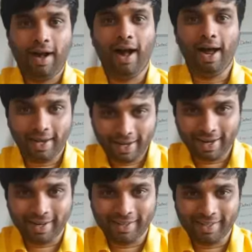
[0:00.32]
Hi
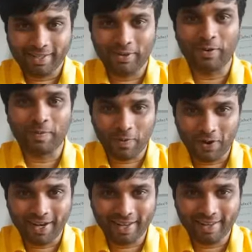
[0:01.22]
guys, good
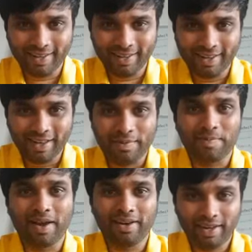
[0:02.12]
morning.
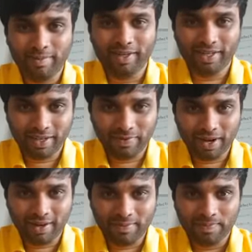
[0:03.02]
My name is
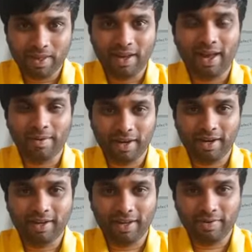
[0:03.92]
Shiva. I'm
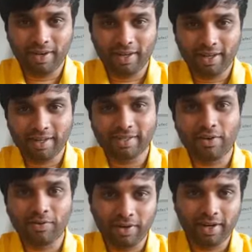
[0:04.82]
currently working as
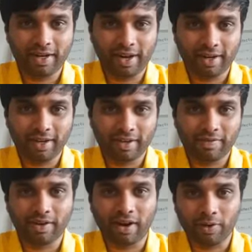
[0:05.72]
software lead architect
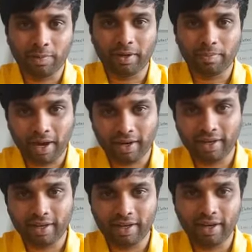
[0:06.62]
for automated
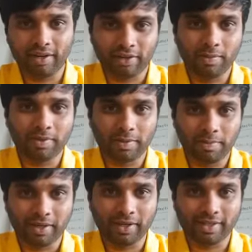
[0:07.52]
parking and autonomous
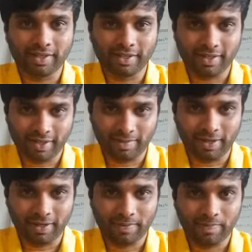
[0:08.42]
applications in
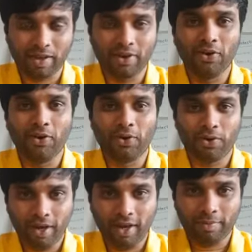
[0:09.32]
Germany.
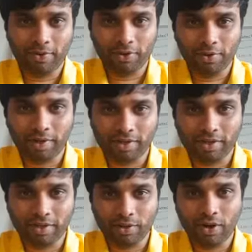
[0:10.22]
Today I'm going to
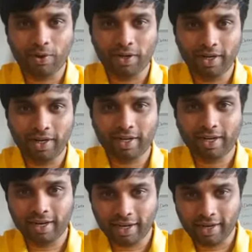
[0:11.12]
present you how to detect
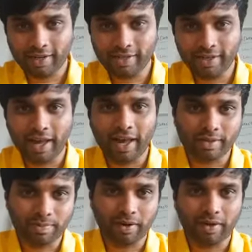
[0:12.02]
lane lines
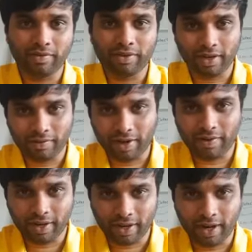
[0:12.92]
as part of a
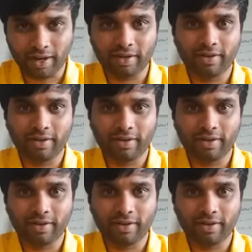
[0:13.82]
self-driving car.